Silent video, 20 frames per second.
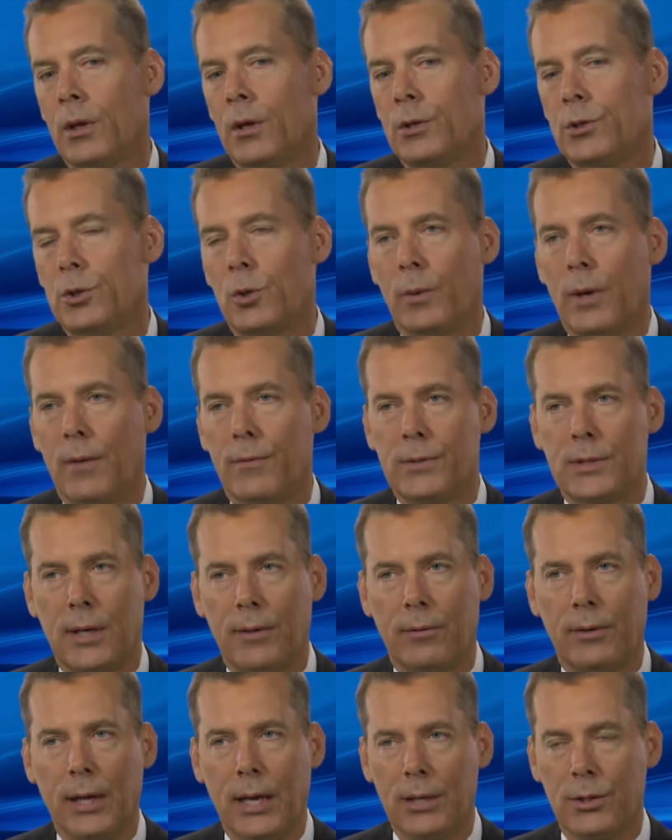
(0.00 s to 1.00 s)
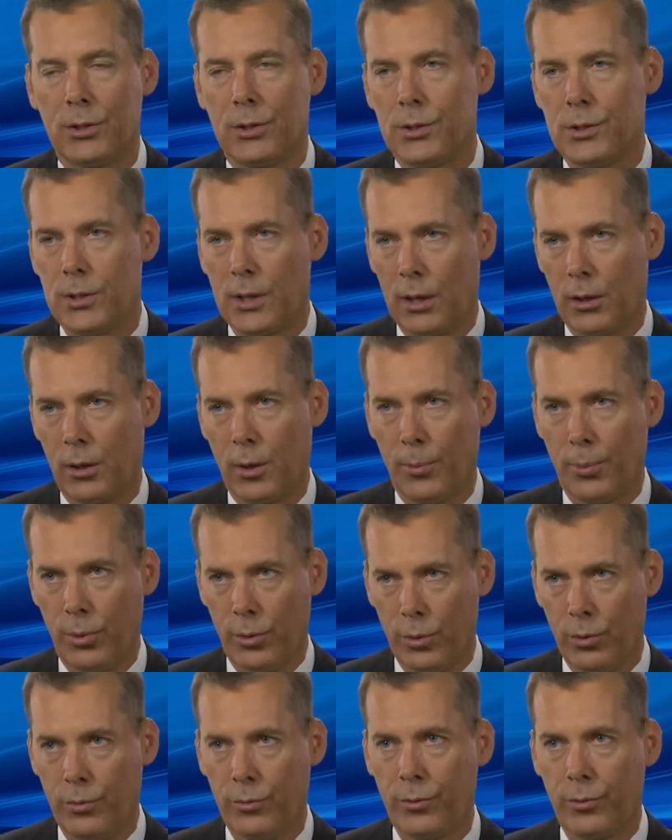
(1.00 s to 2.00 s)
So we have several agents that are
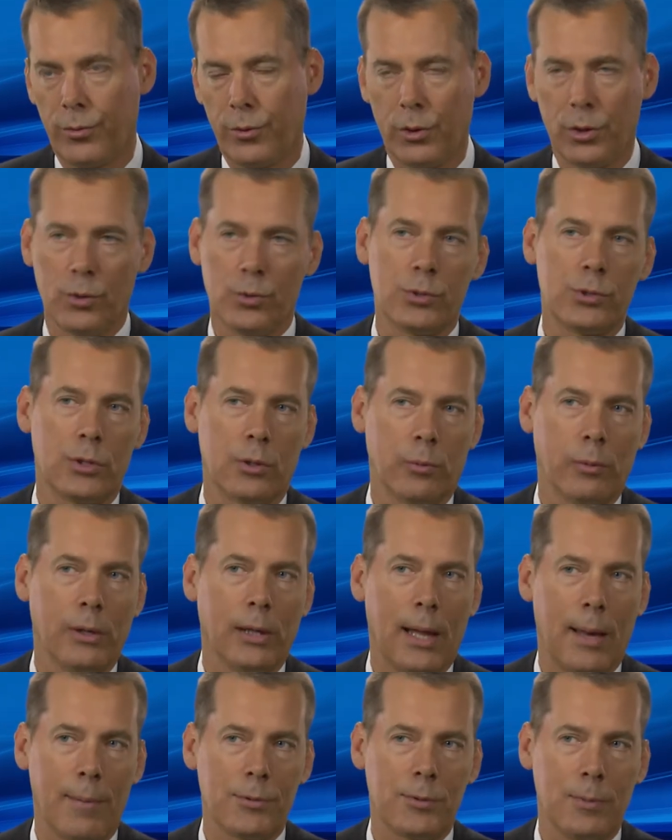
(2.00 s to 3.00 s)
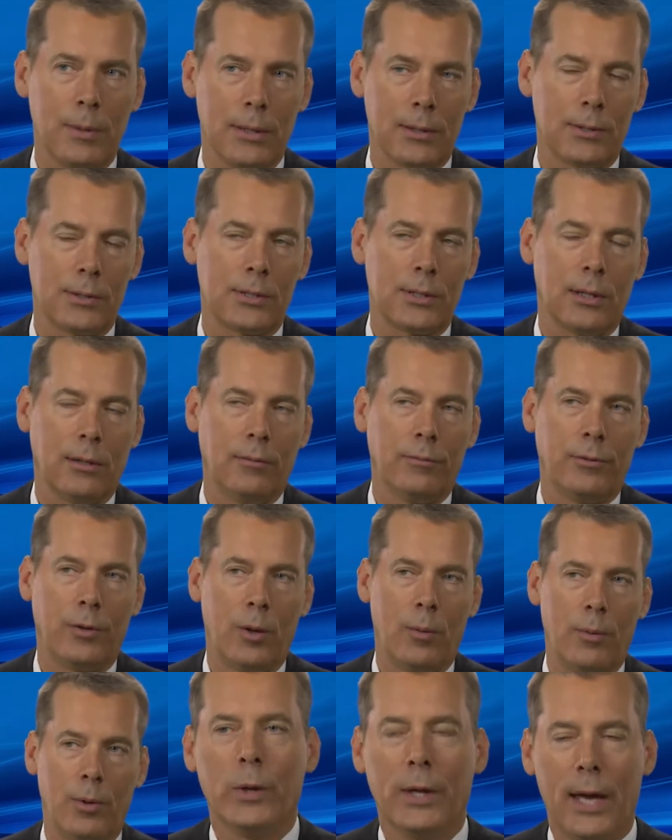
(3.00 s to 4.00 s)
approved for use in relapse mantle cell
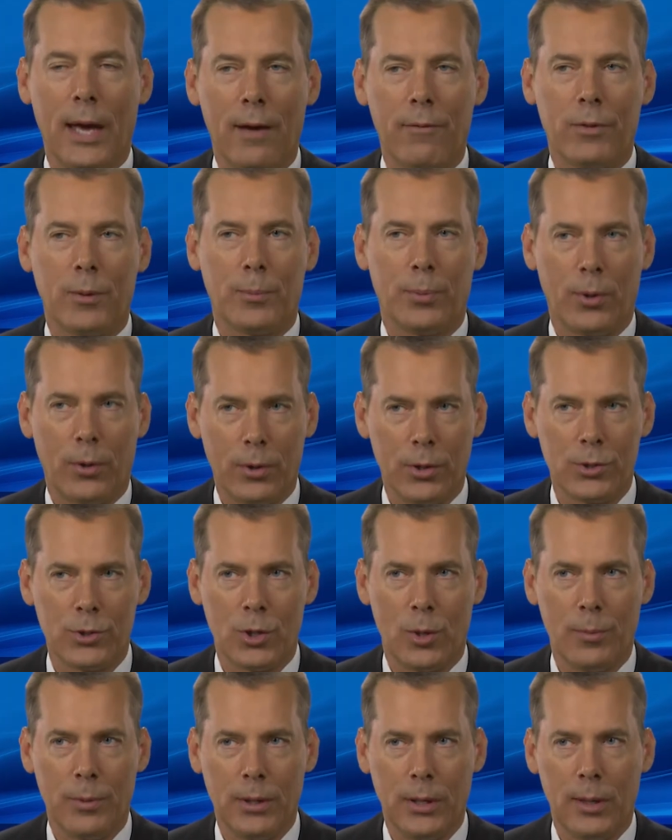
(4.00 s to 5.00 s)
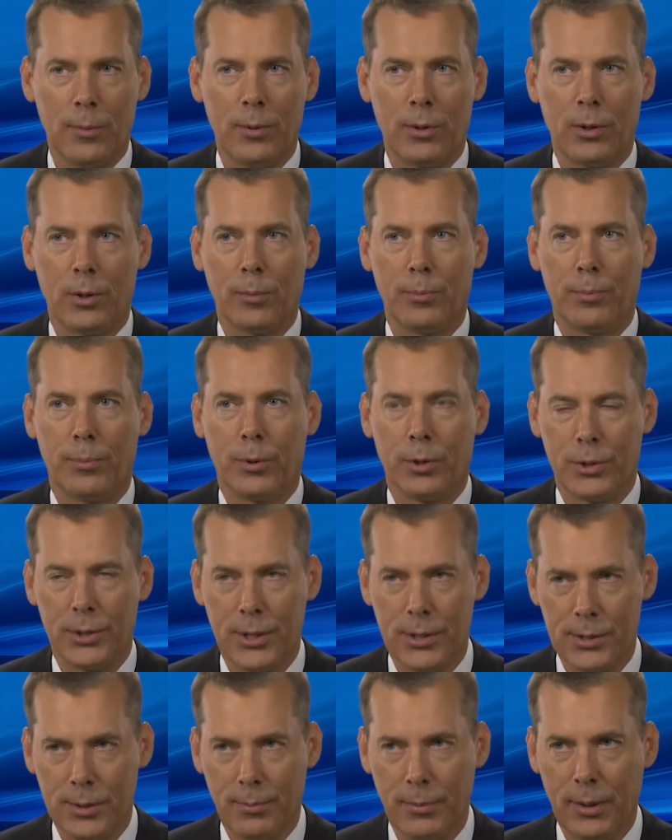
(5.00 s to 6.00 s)
lymphoma. We have the proteasome inhibitor
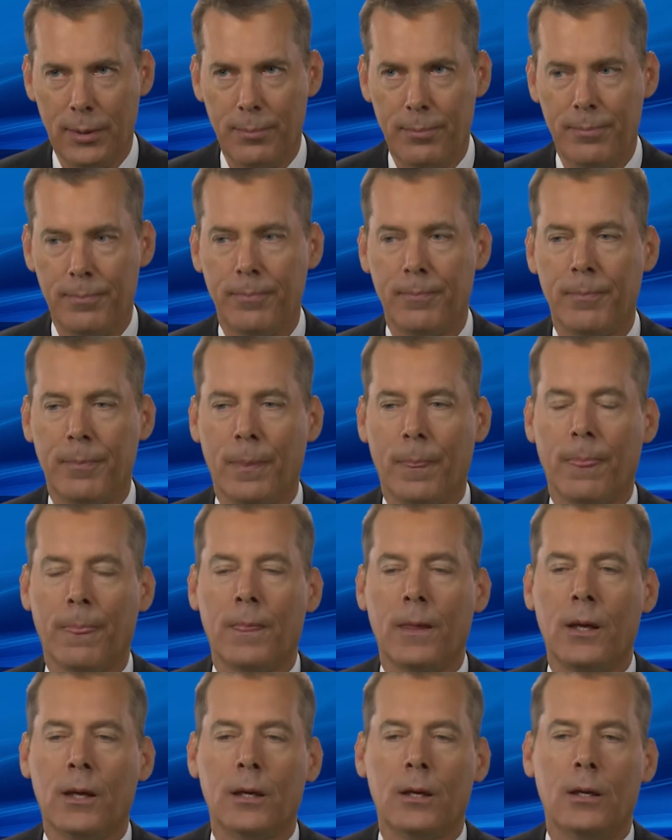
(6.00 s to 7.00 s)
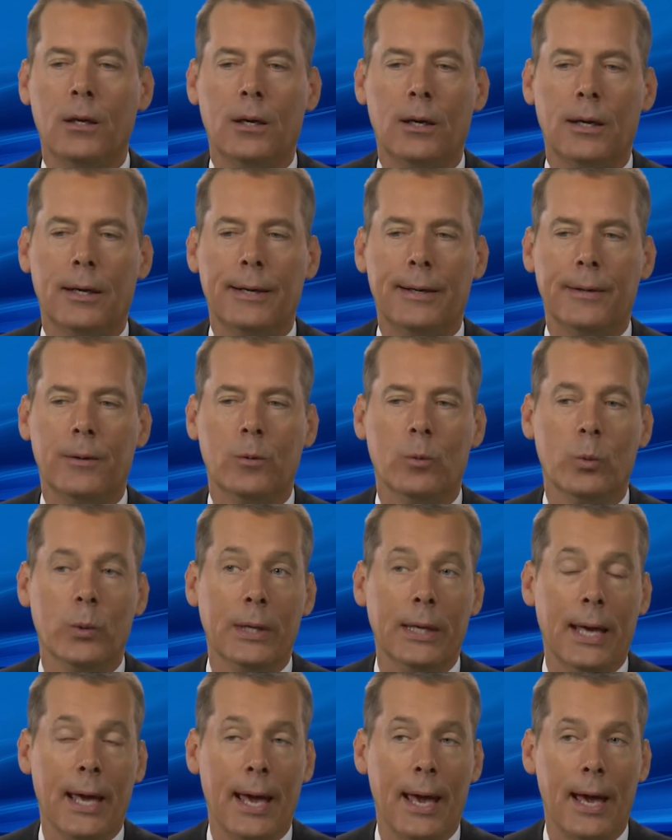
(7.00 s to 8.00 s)
bortezomib. Uh,
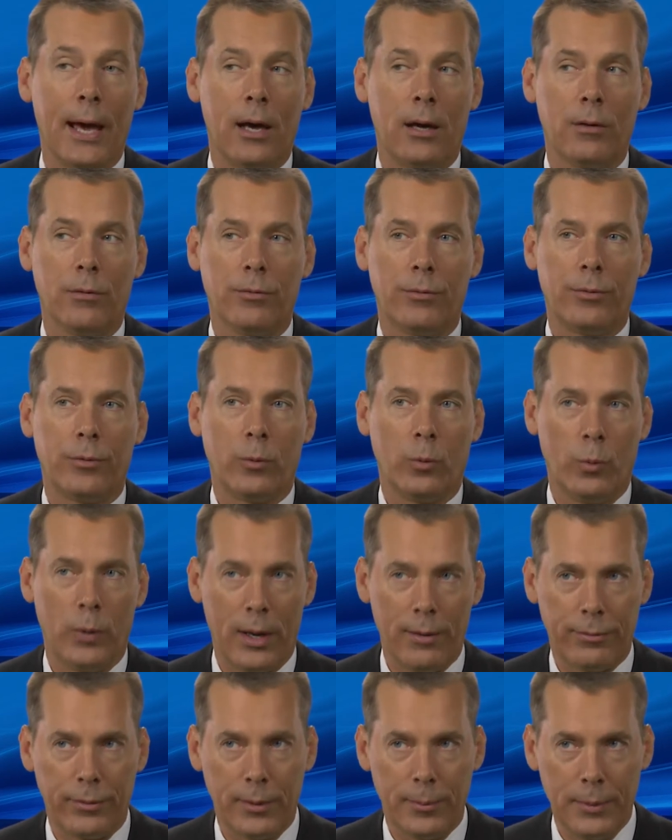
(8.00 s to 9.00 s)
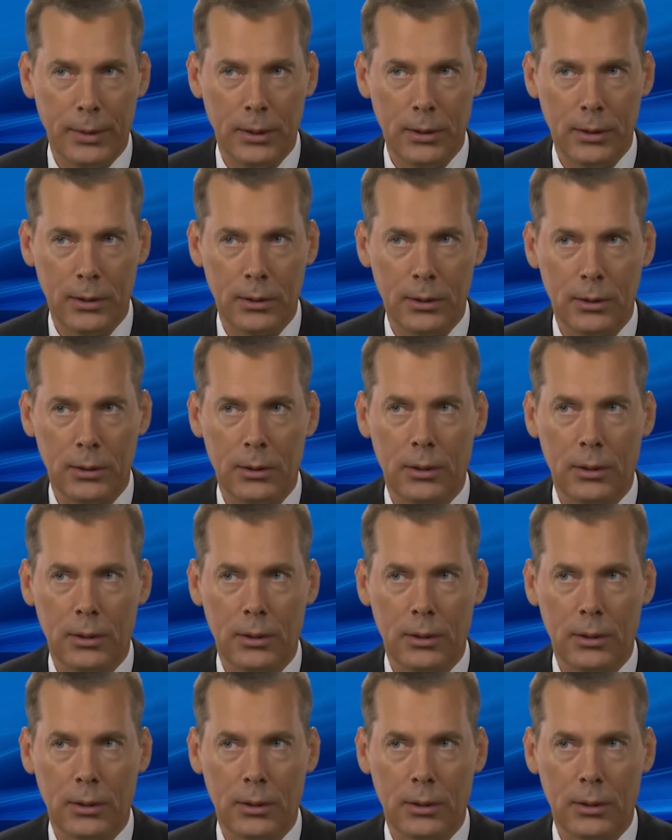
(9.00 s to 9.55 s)
we have Revlimid